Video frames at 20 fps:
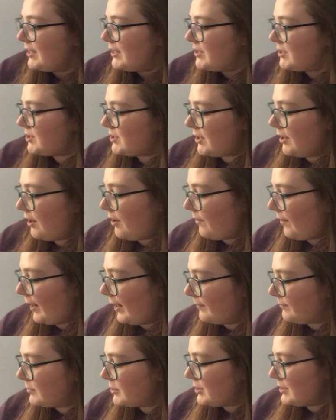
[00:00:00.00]
So
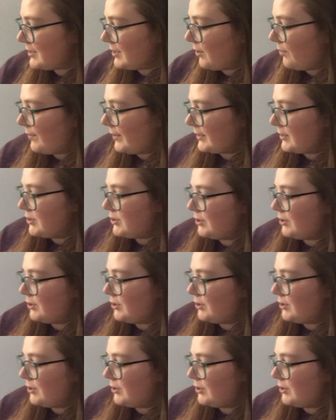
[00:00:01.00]
I'm just going